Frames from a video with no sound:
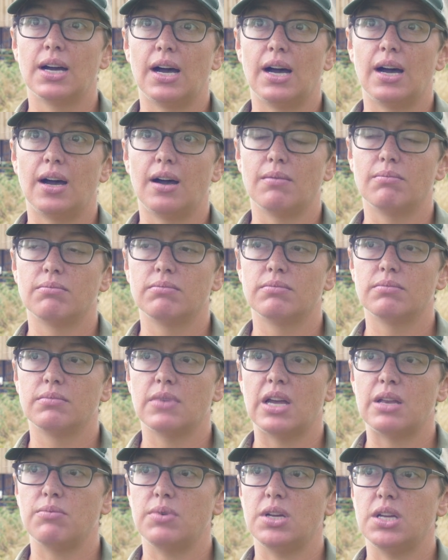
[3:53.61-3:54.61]
Um,
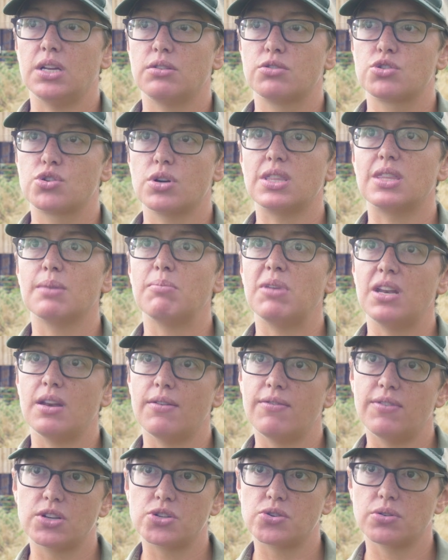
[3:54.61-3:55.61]
and we treat them
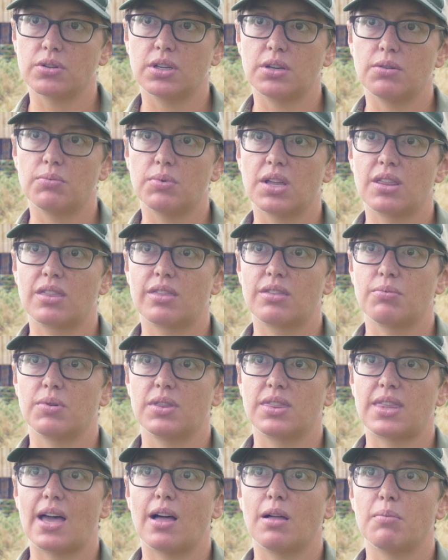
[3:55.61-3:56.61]
individually with,
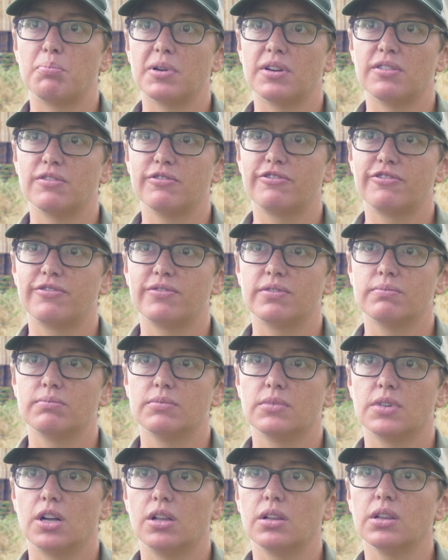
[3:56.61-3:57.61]
with the help of
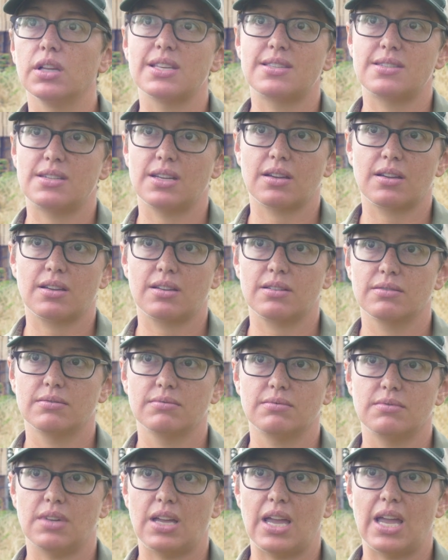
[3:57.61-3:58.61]
holistic
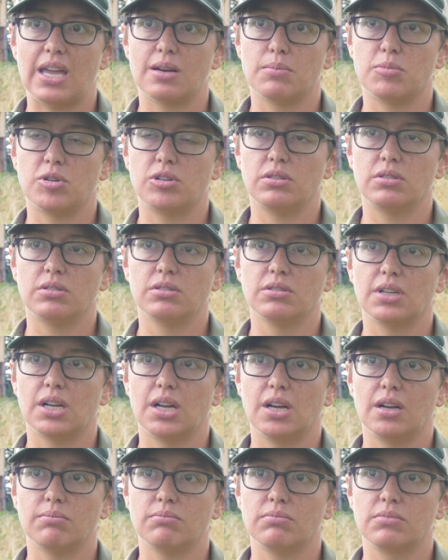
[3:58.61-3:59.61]
animal
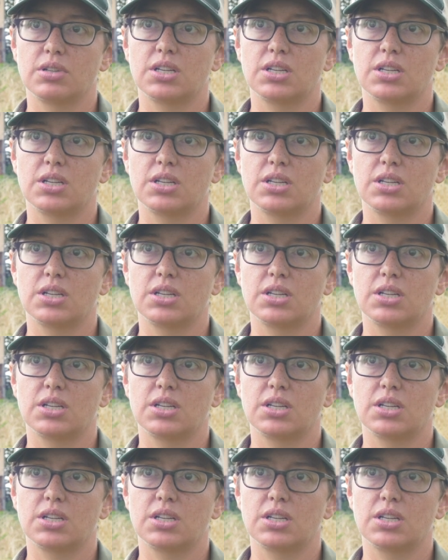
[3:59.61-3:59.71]
um,